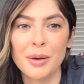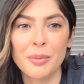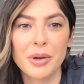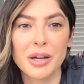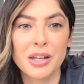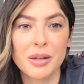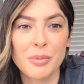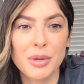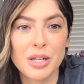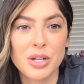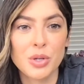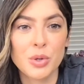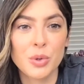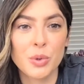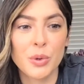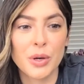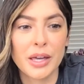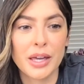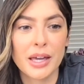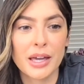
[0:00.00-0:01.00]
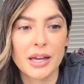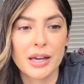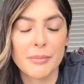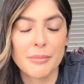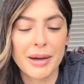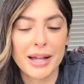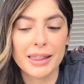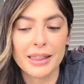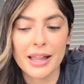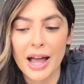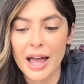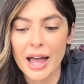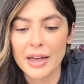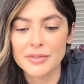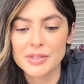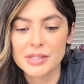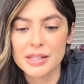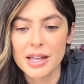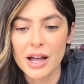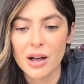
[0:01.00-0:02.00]
I'm going to be doing my
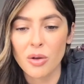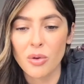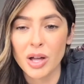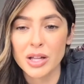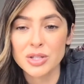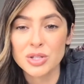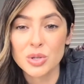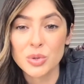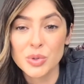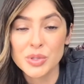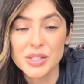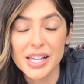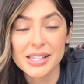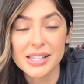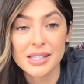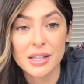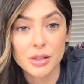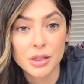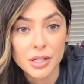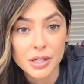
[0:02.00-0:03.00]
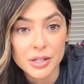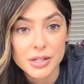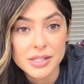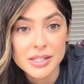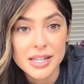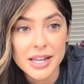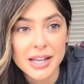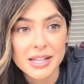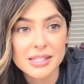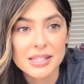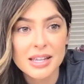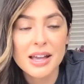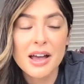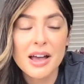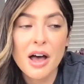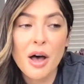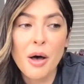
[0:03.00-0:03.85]
lives now on Tuesdays and Thursdays.